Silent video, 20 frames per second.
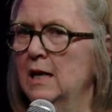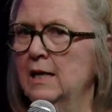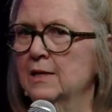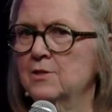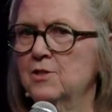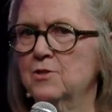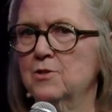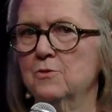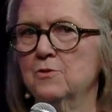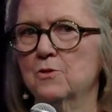
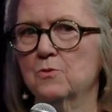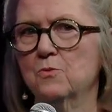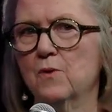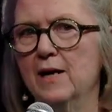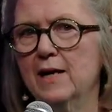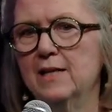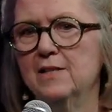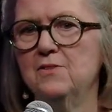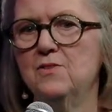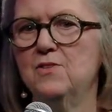And so the
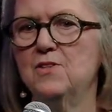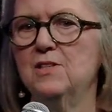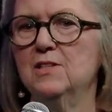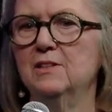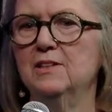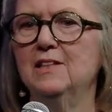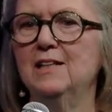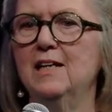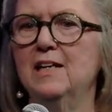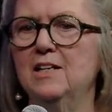
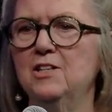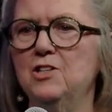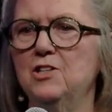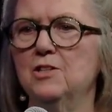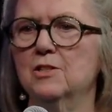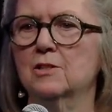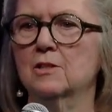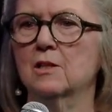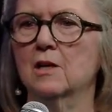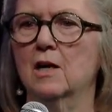
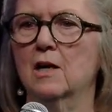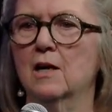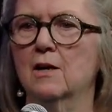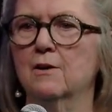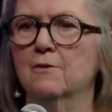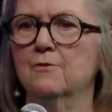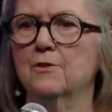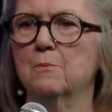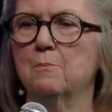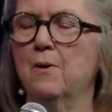reconciliation
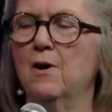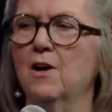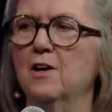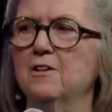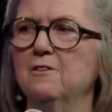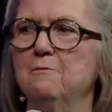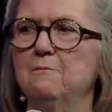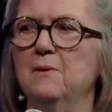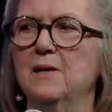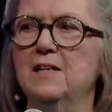of the
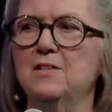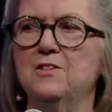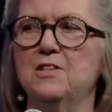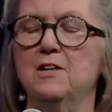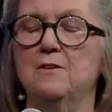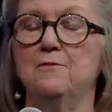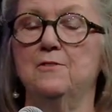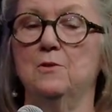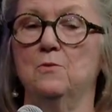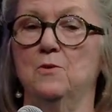part of
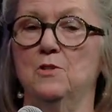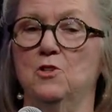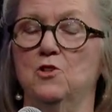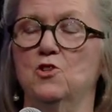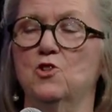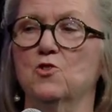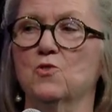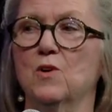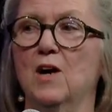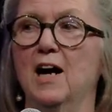myself that was
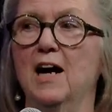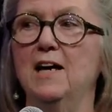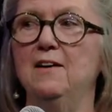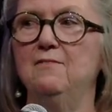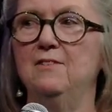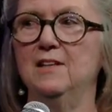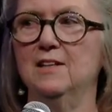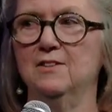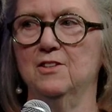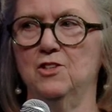
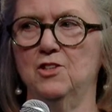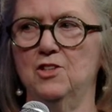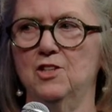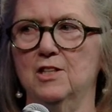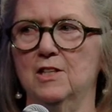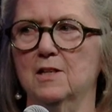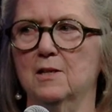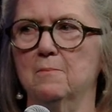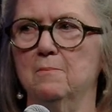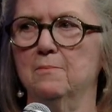driving the
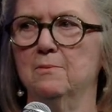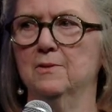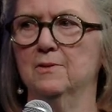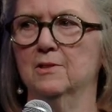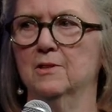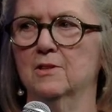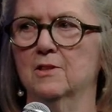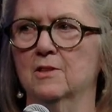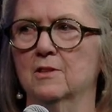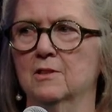ship
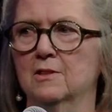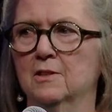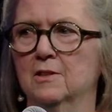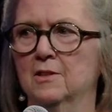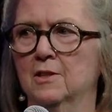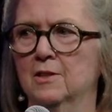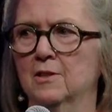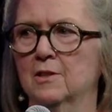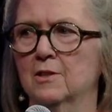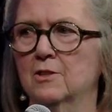
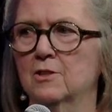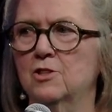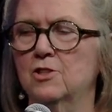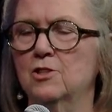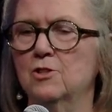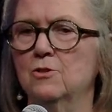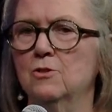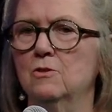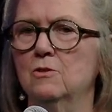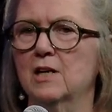
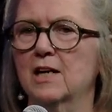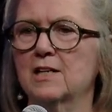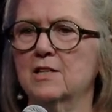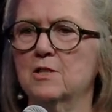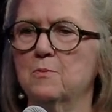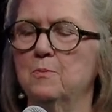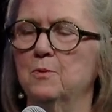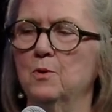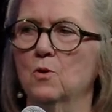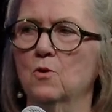to
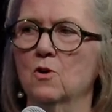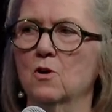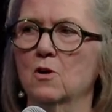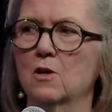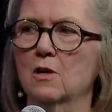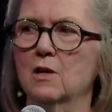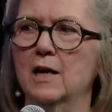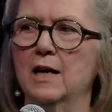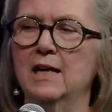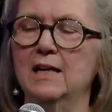
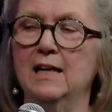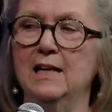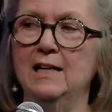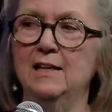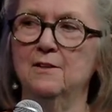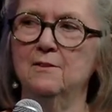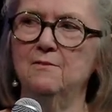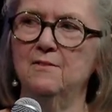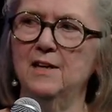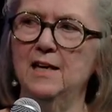explore and
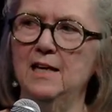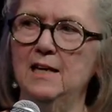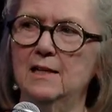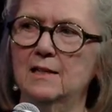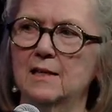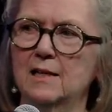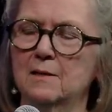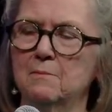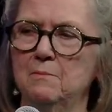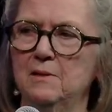
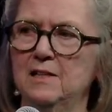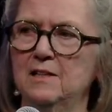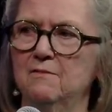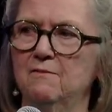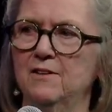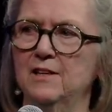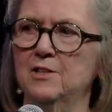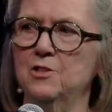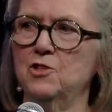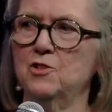innovate and be
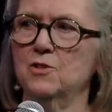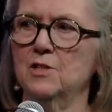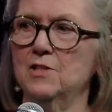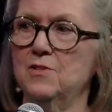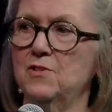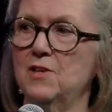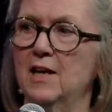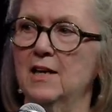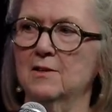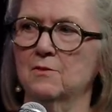
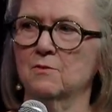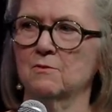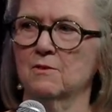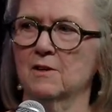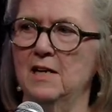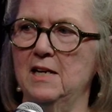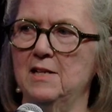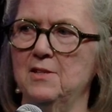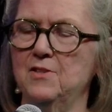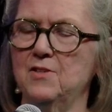adventurous and
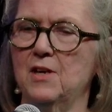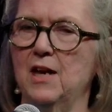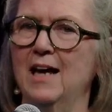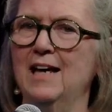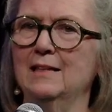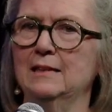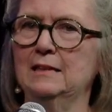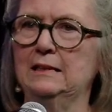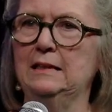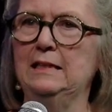risk
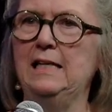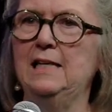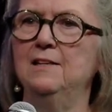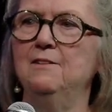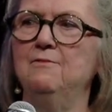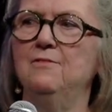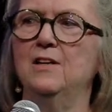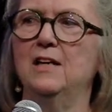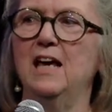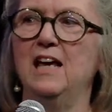and
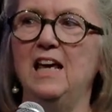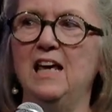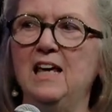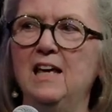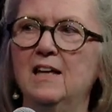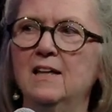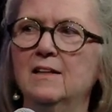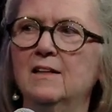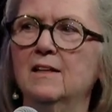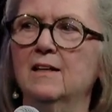live
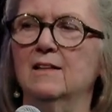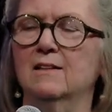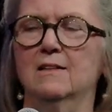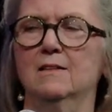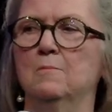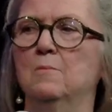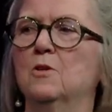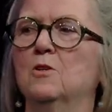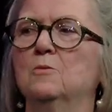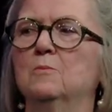in
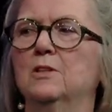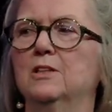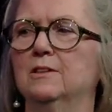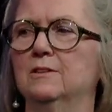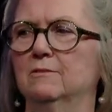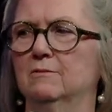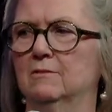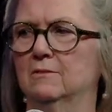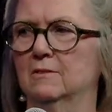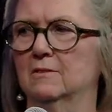the
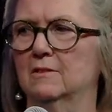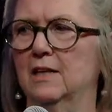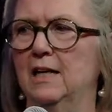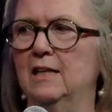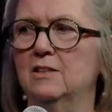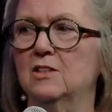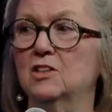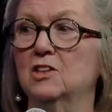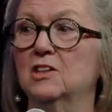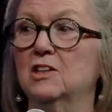moment
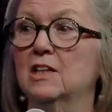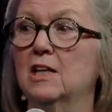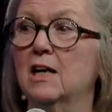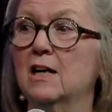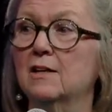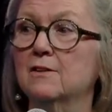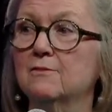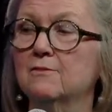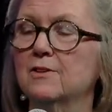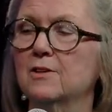and to
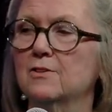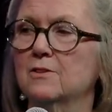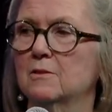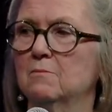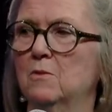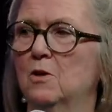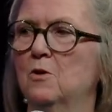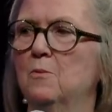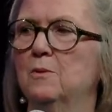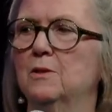love
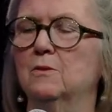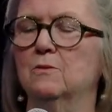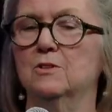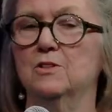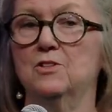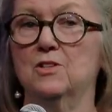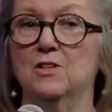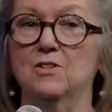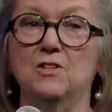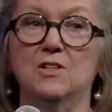the moment,
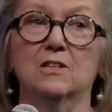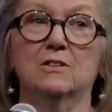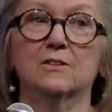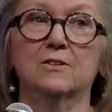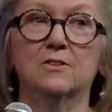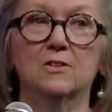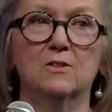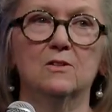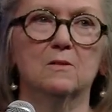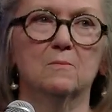which I
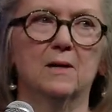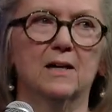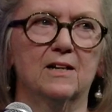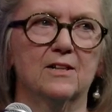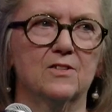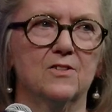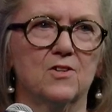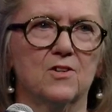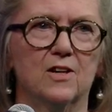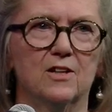still do
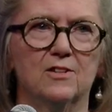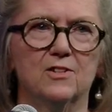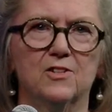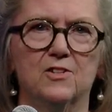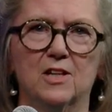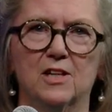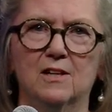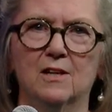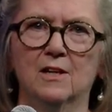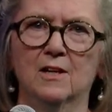about
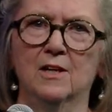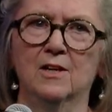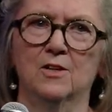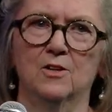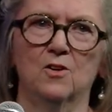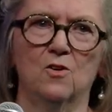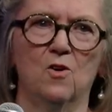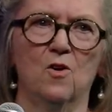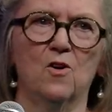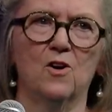astrology.
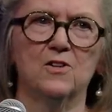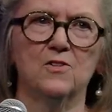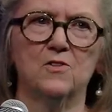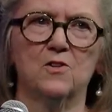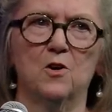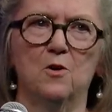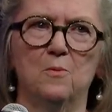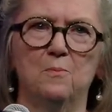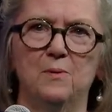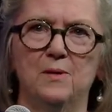Your
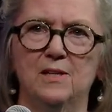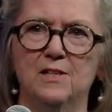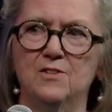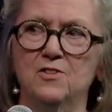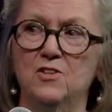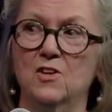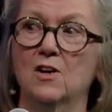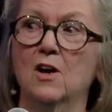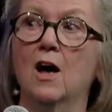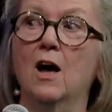horoscope
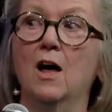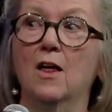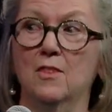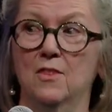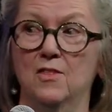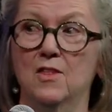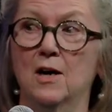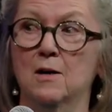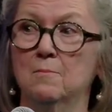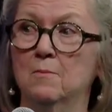is
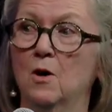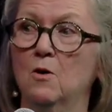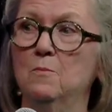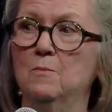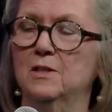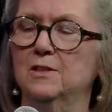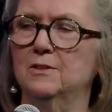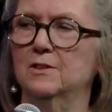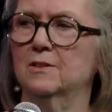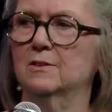the
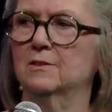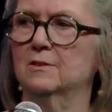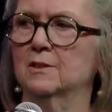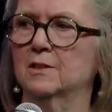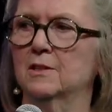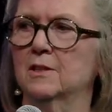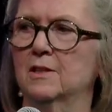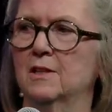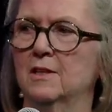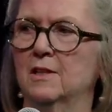moment.
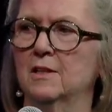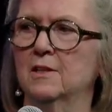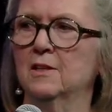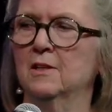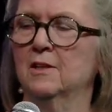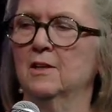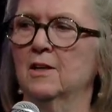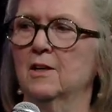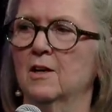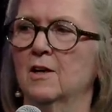
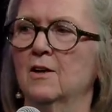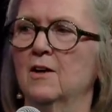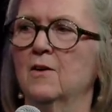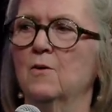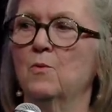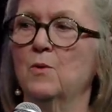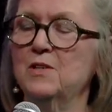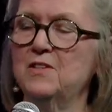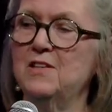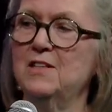
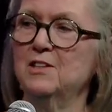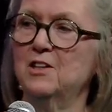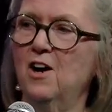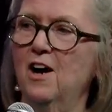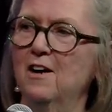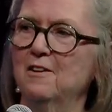Was in